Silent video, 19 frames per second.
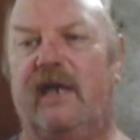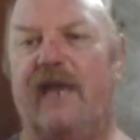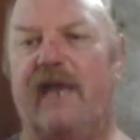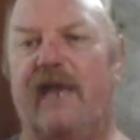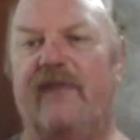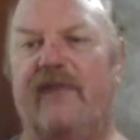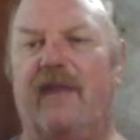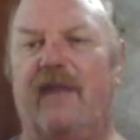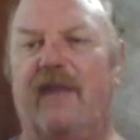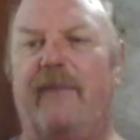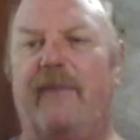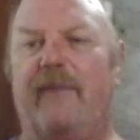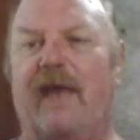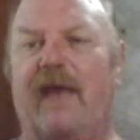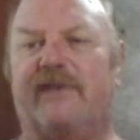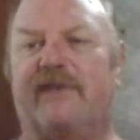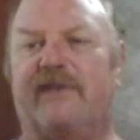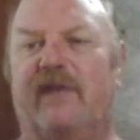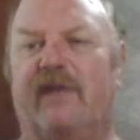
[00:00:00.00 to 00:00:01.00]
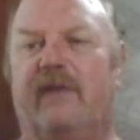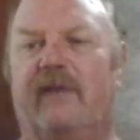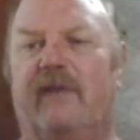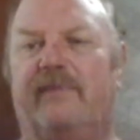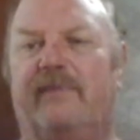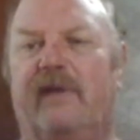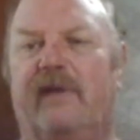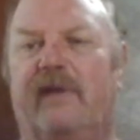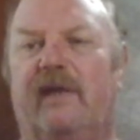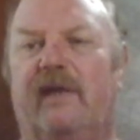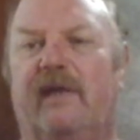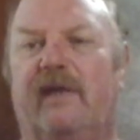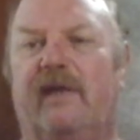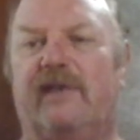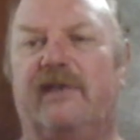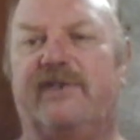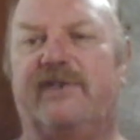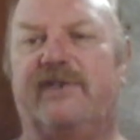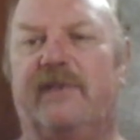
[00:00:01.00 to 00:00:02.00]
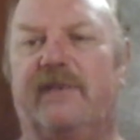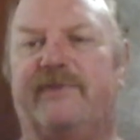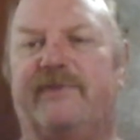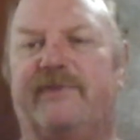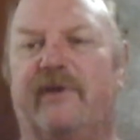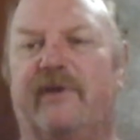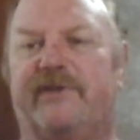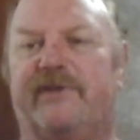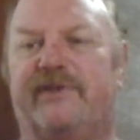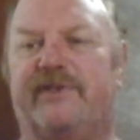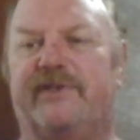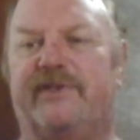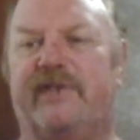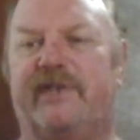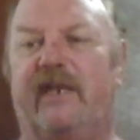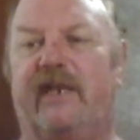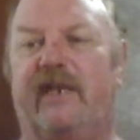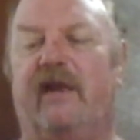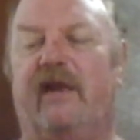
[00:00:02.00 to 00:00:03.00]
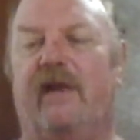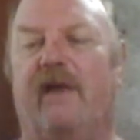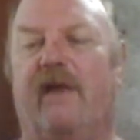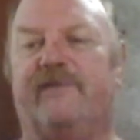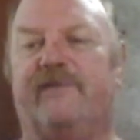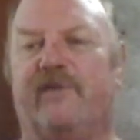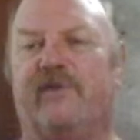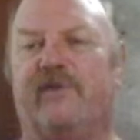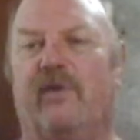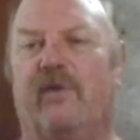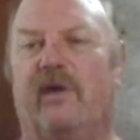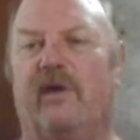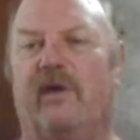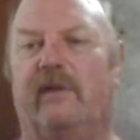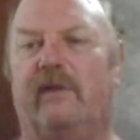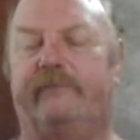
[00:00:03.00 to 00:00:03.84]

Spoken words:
And then it backs up. Ships are sitting offshore.